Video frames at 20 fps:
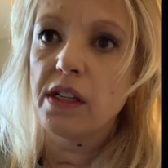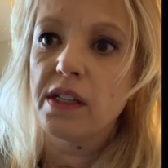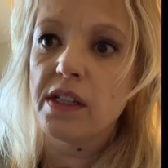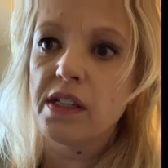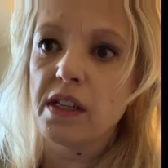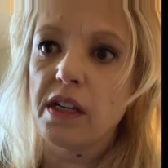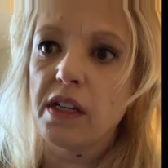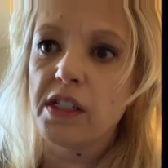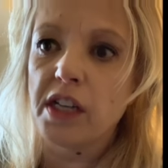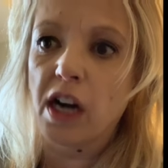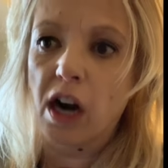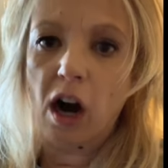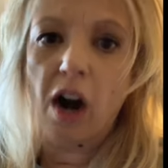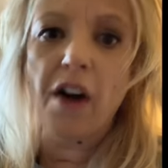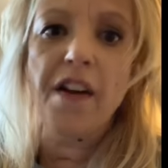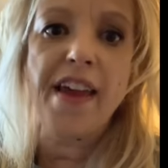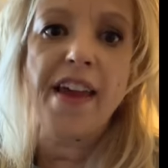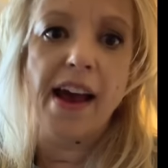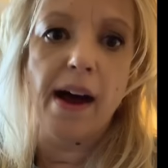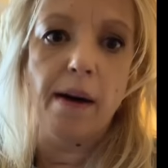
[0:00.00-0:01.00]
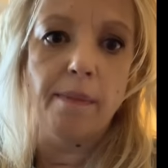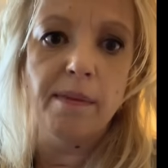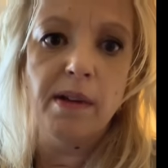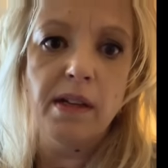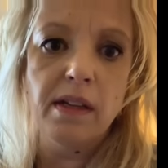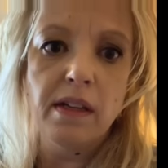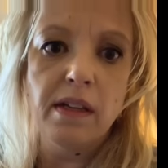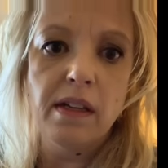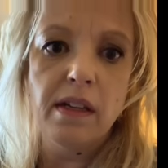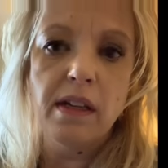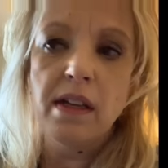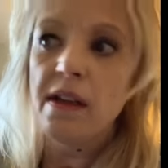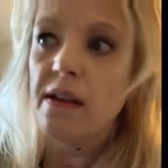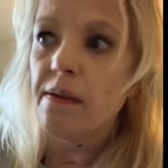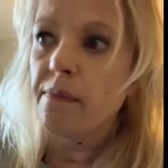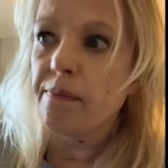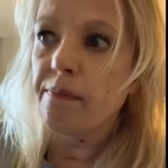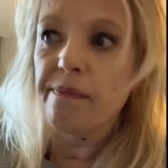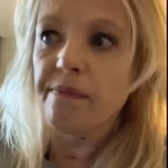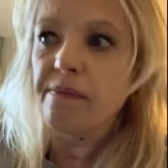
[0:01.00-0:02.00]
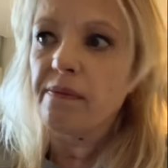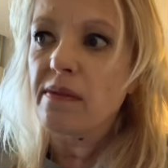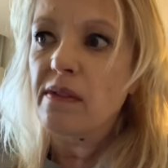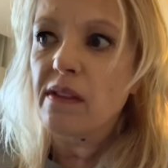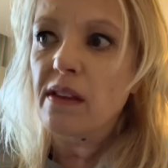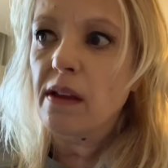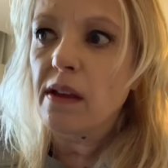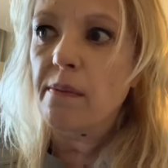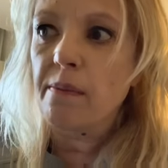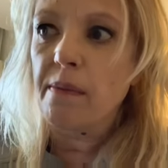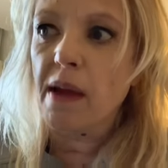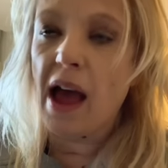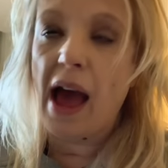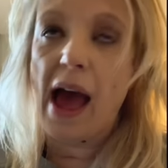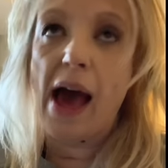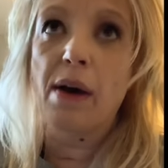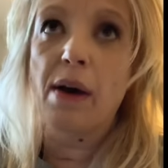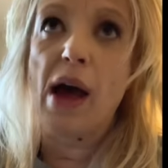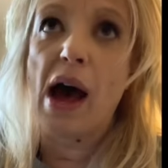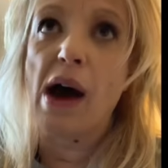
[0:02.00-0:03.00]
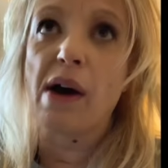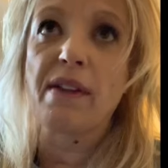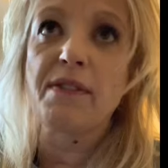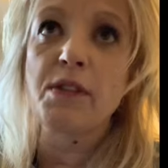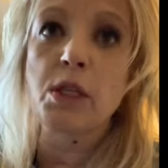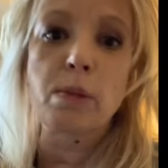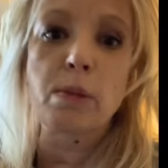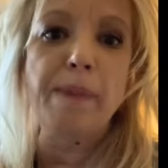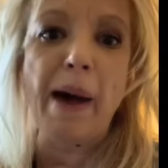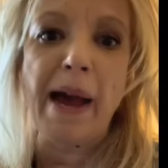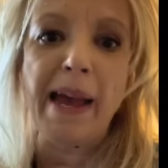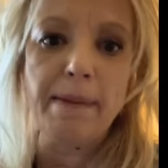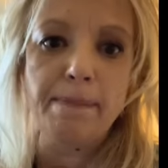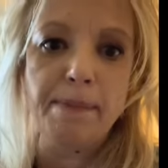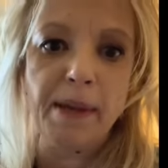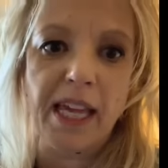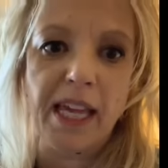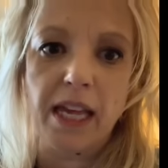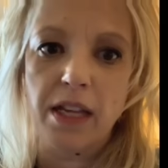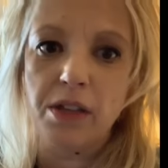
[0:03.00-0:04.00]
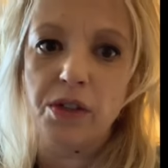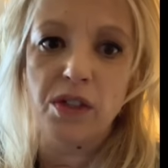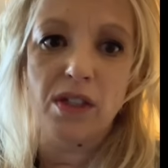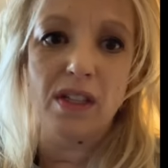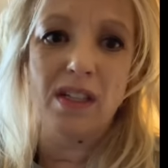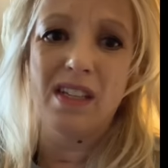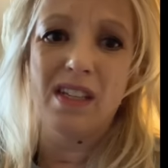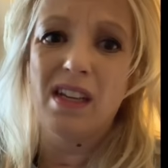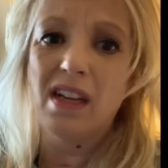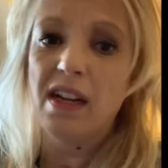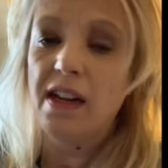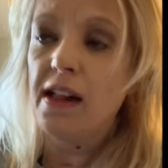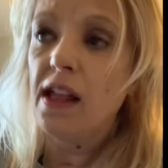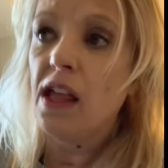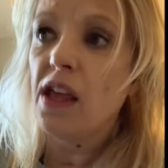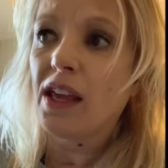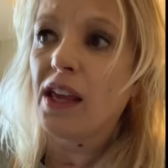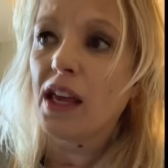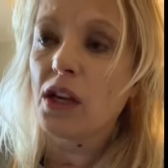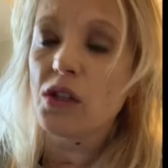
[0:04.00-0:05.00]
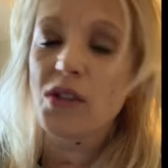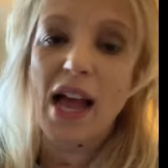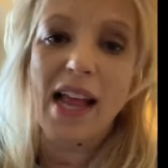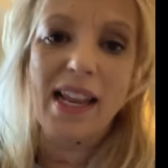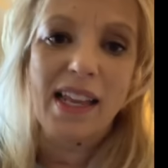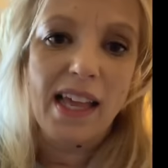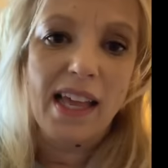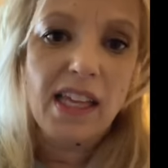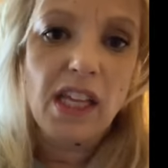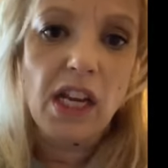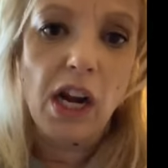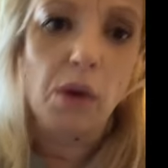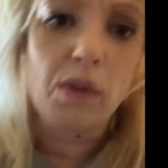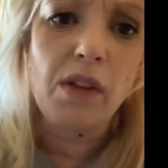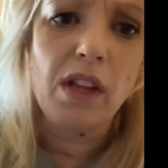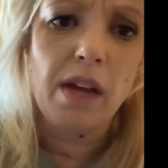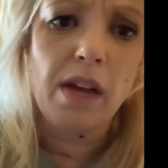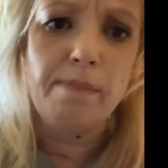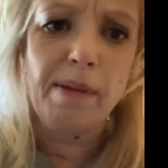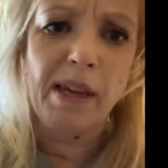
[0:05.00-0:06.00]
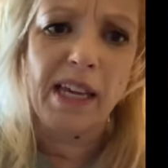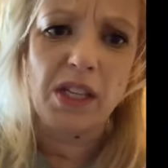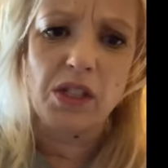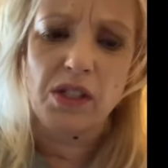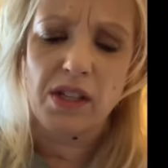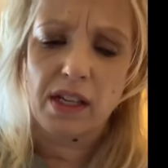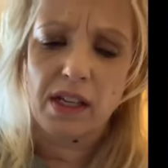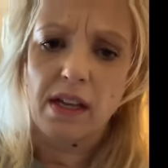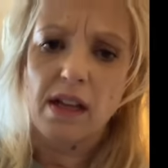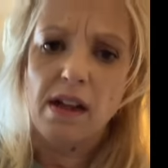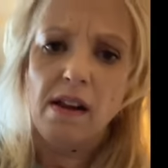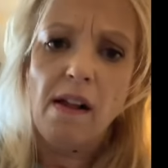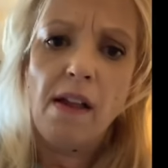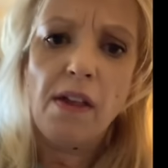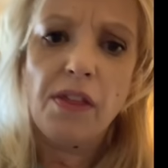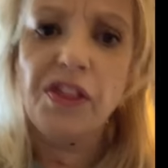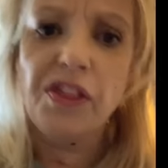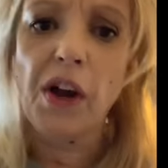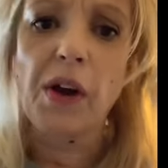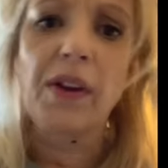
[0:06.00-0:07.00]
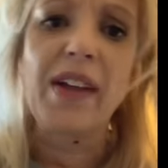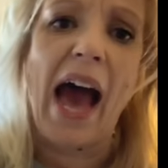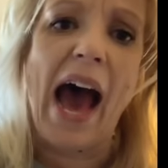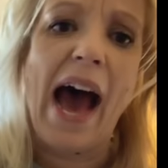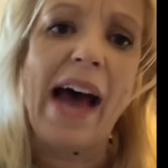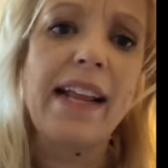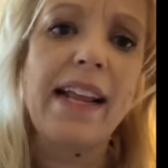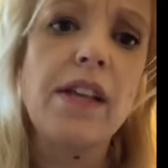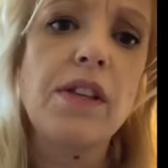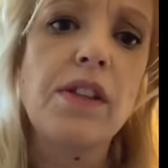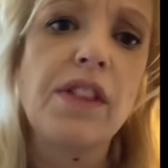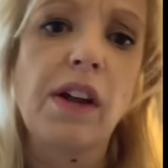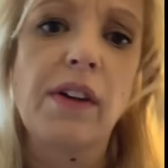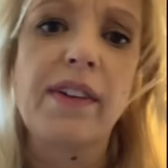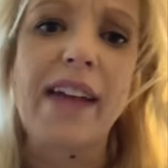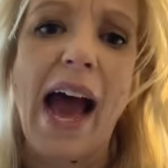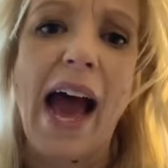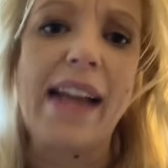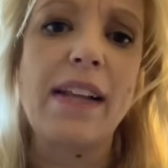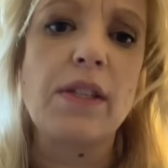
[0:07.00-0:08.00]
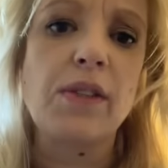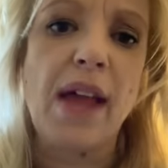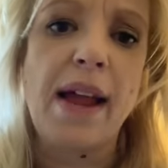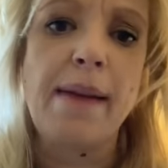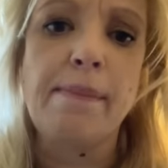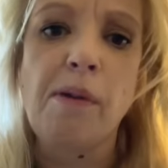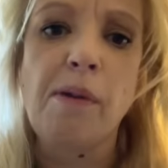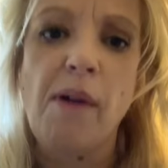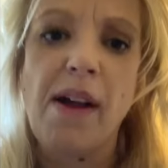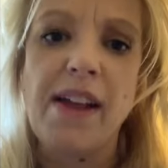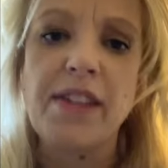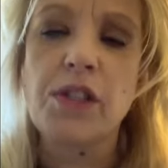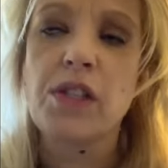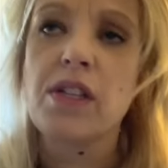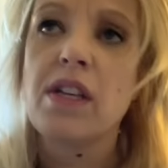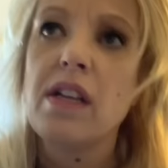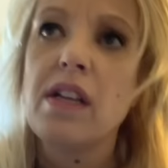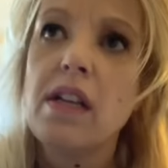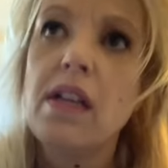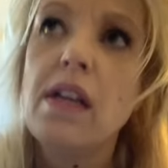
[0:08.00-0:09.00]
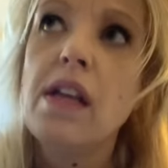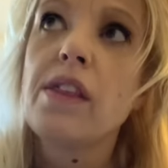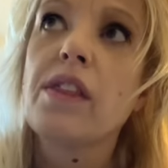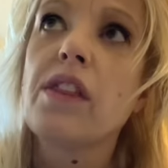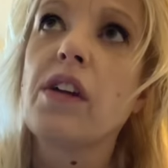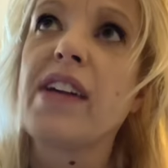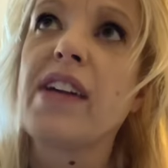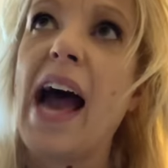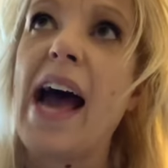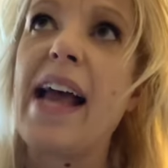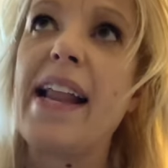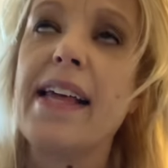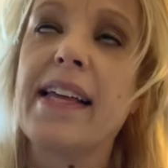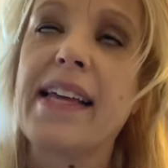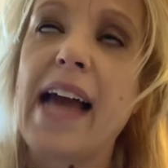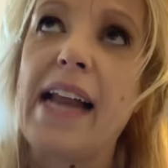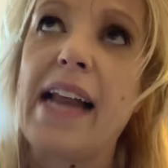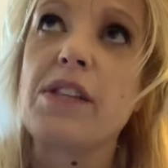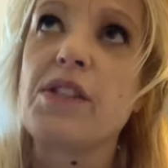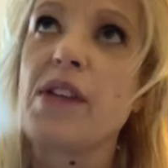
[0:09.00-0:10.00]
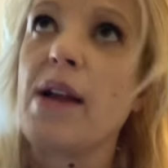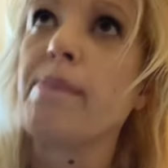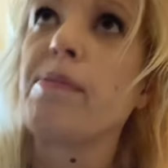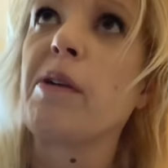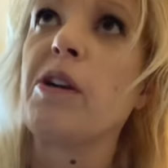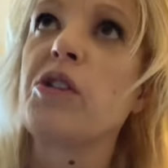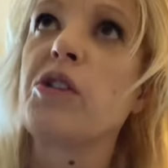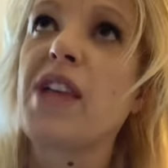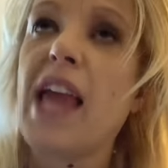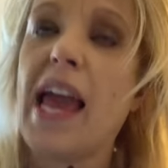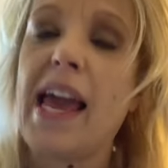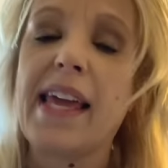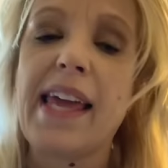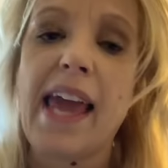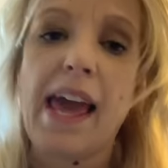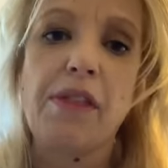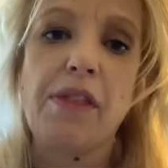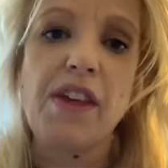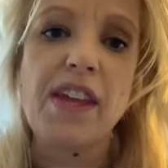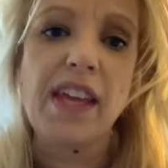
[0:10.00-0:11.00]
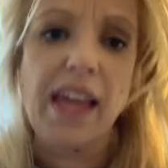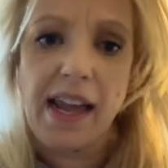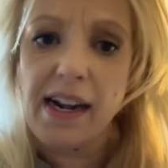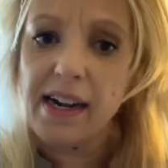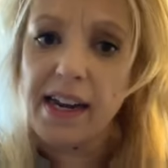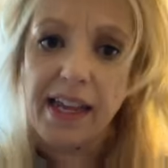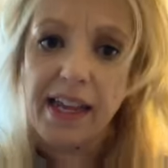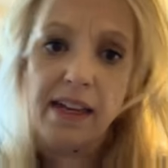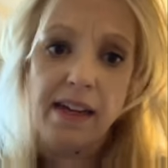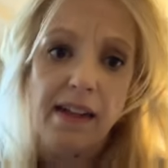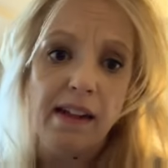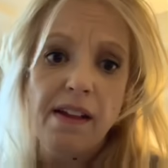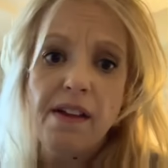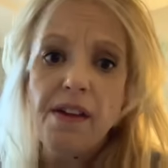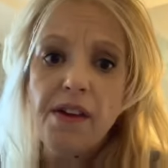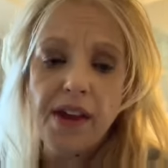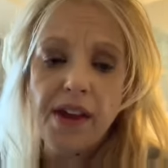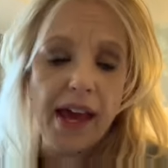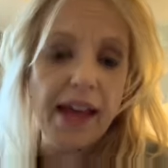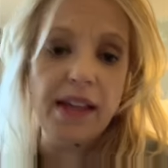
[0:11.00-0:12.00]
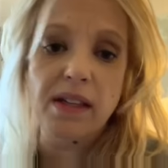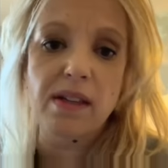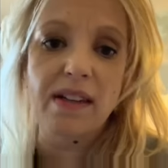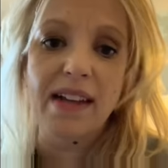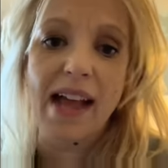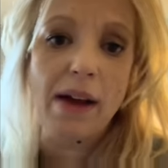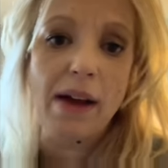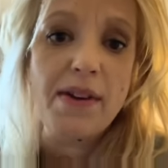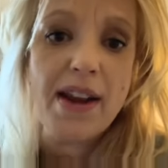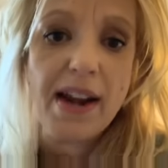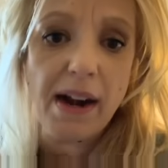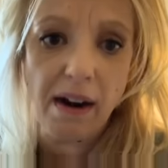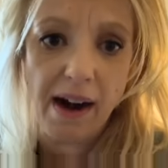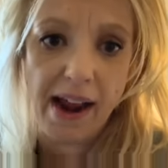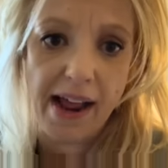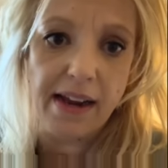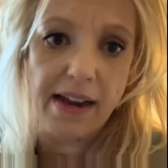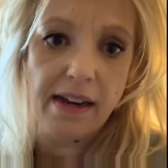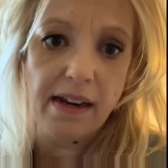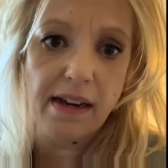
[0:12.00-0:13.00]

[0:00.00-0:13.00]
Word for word: to, to hurt him out, out of spite because he was not, you know, because their goddess, their goddess empress, their god, goddess empress, Kathleen Kennedy, isn't allowed near it.